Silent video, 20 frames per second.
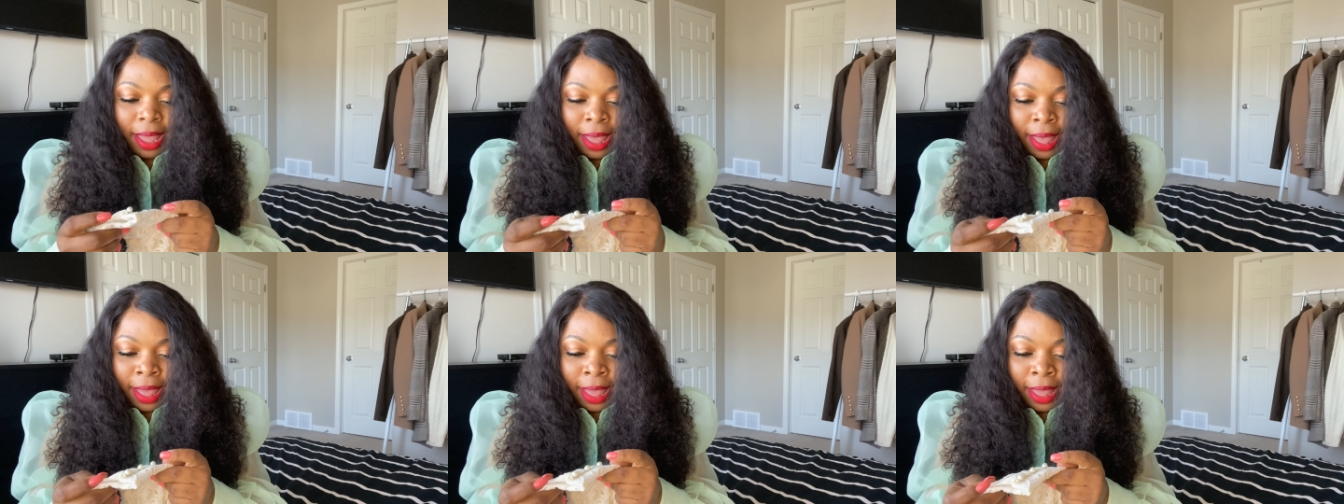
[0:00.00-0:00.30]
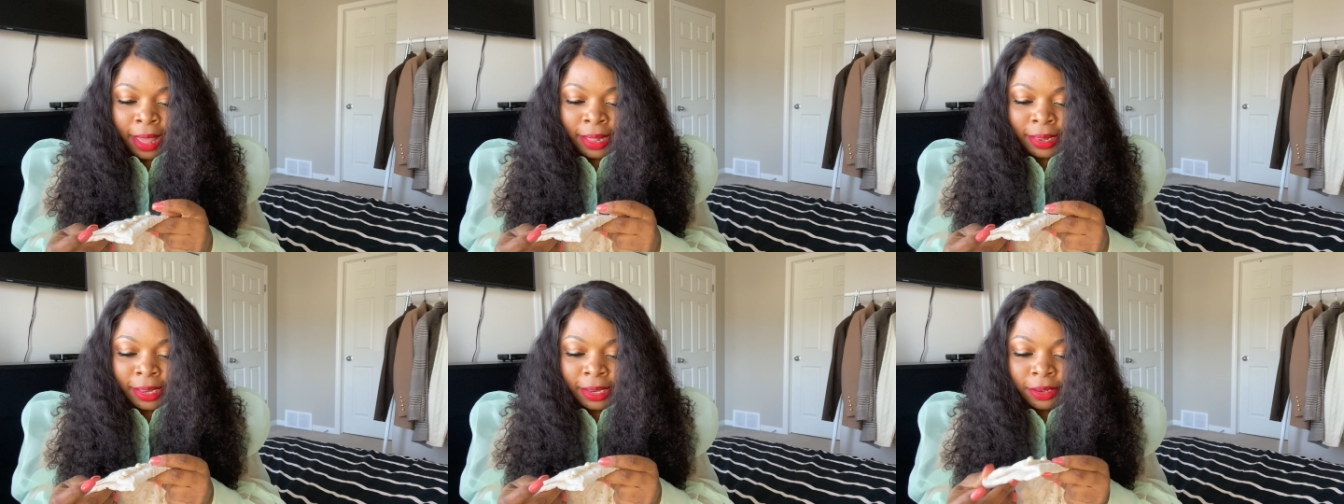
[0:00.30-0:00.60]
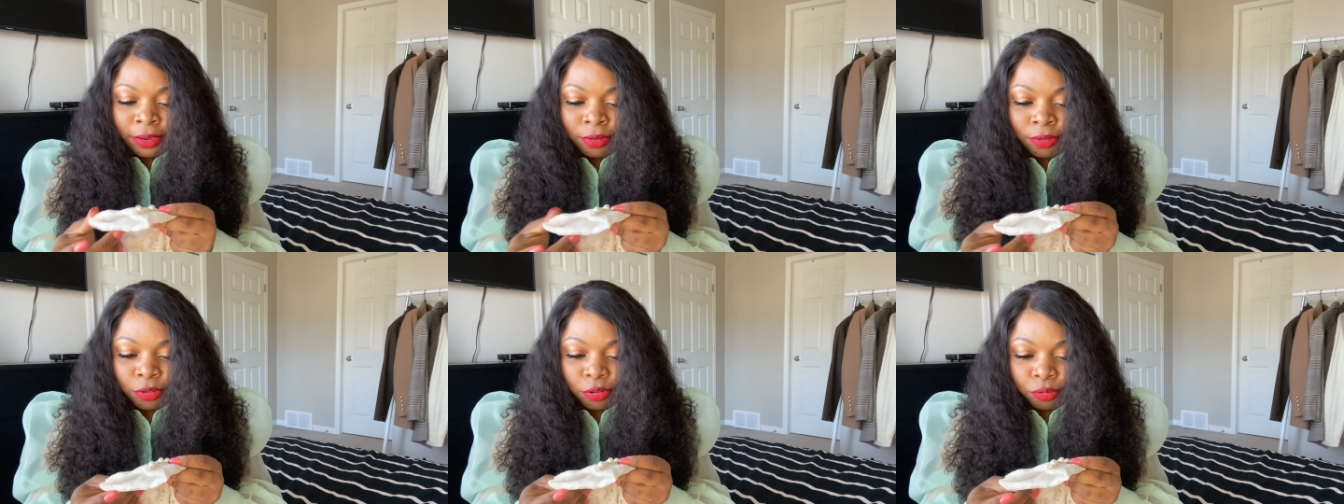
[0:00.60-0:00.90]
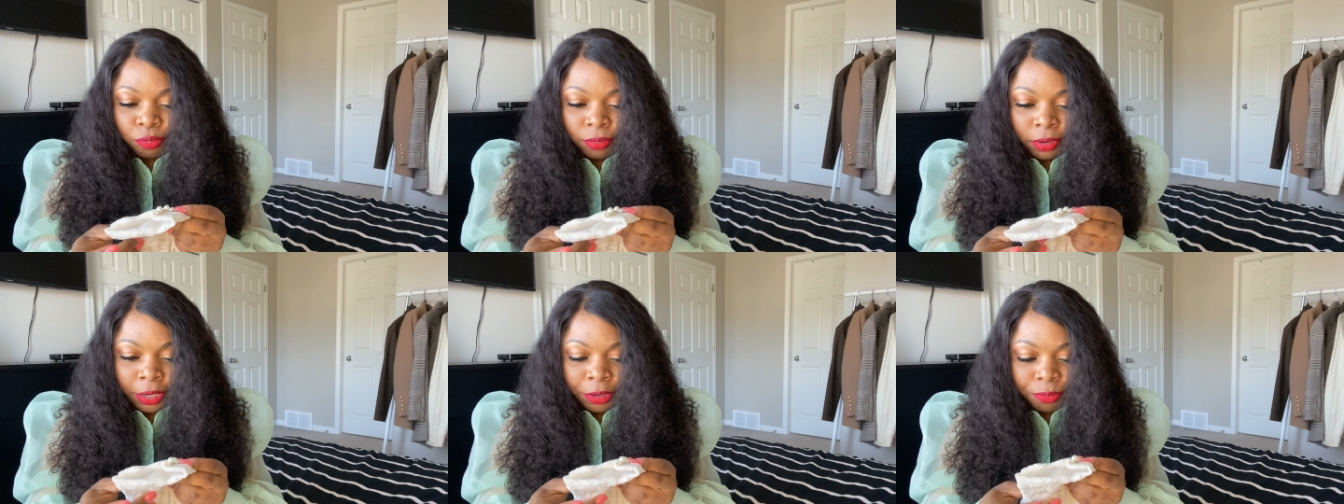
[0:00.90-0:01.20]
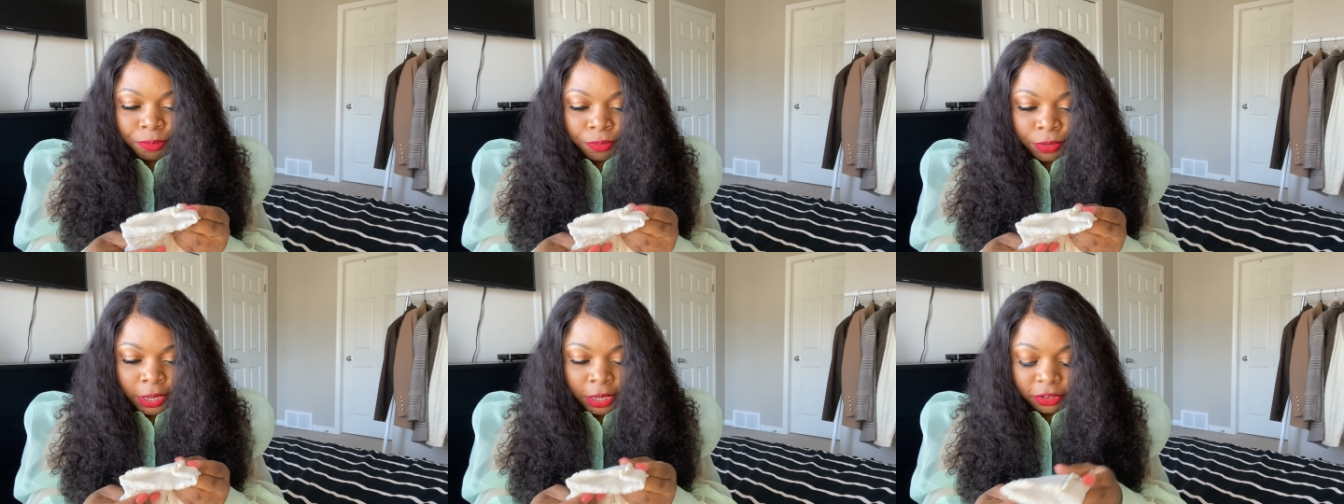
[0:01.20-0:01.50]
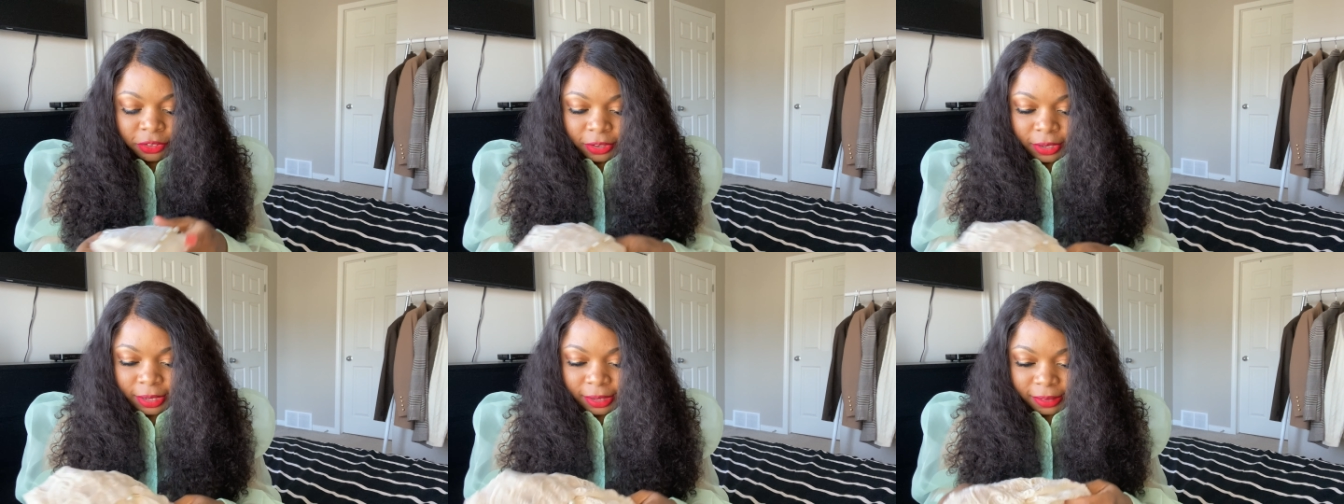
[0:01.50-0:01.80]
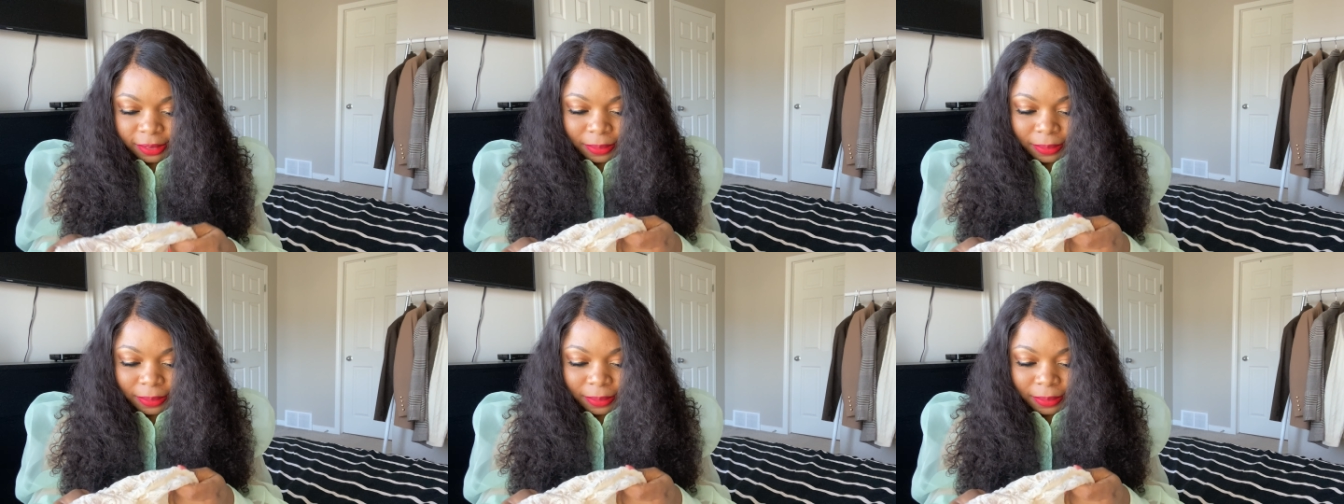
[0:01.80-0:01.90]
uh, that looks really rich and